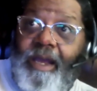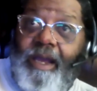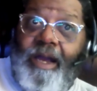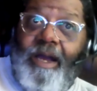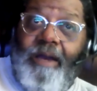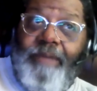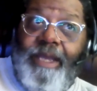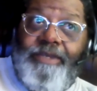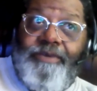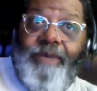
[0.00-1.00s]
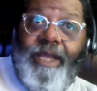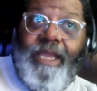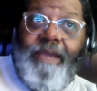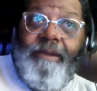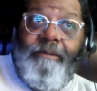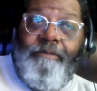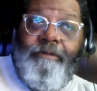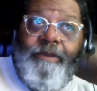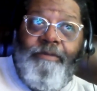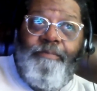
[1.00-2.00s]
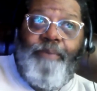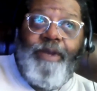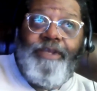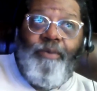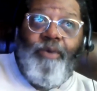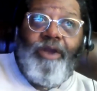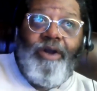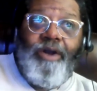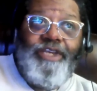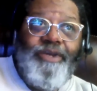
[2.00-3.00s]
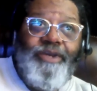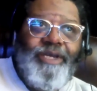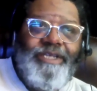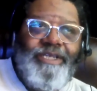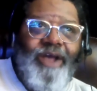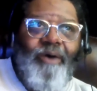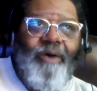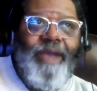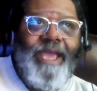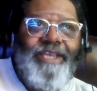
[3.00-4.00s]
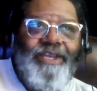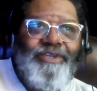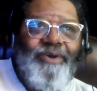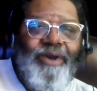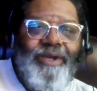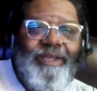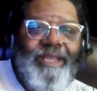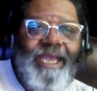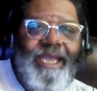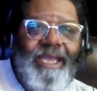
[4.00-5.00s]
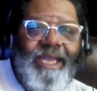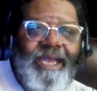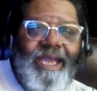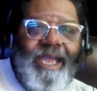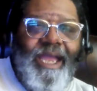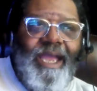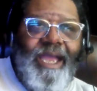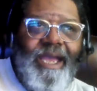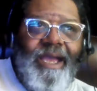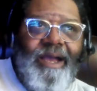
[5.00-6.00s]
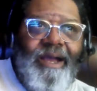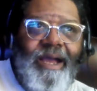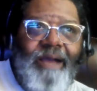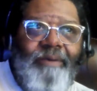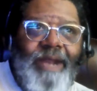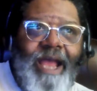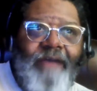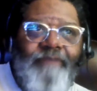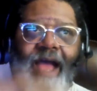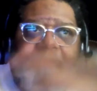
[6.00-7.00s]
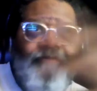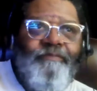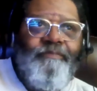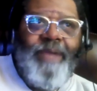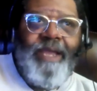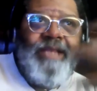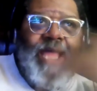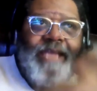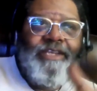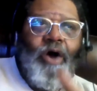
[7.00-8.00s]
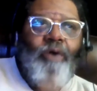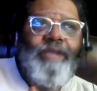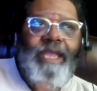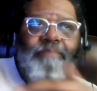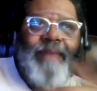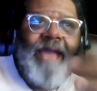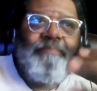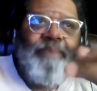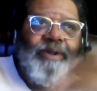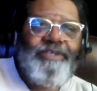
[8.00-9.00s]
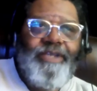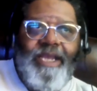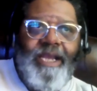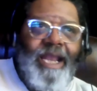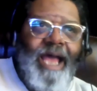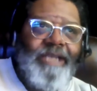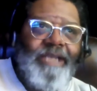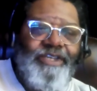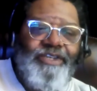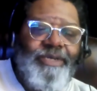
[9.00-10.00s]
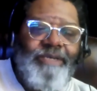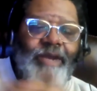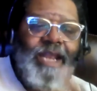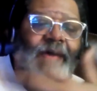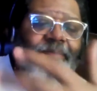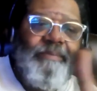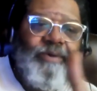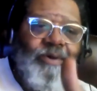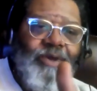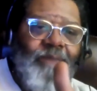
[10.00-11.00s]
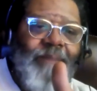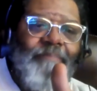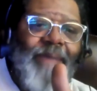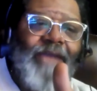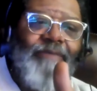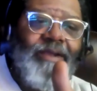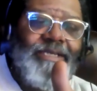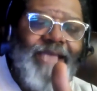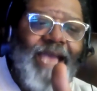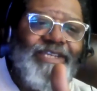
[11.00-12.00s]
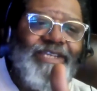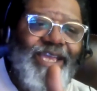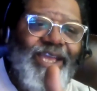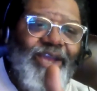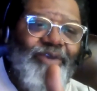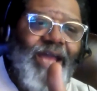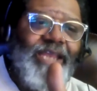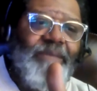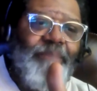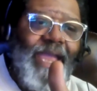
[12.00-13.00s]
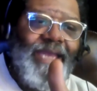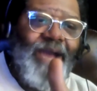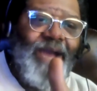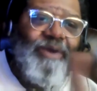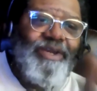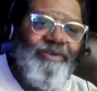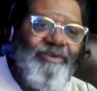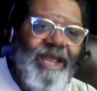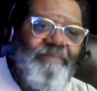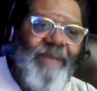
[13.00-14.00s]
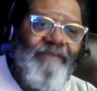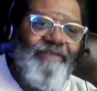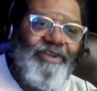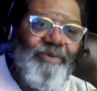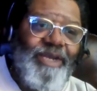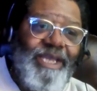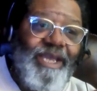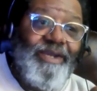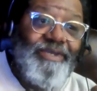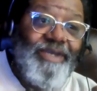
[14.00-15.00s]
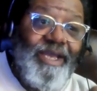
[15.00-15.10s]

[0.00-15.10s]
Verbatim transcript: um, it's really uh, put the work on you because it's always historically eh, uh, uh, when I've I've been like the only black person in a lot of situations. But a lot of people don't know my background is actually chronic pain. I worked in chronic pain for 20 years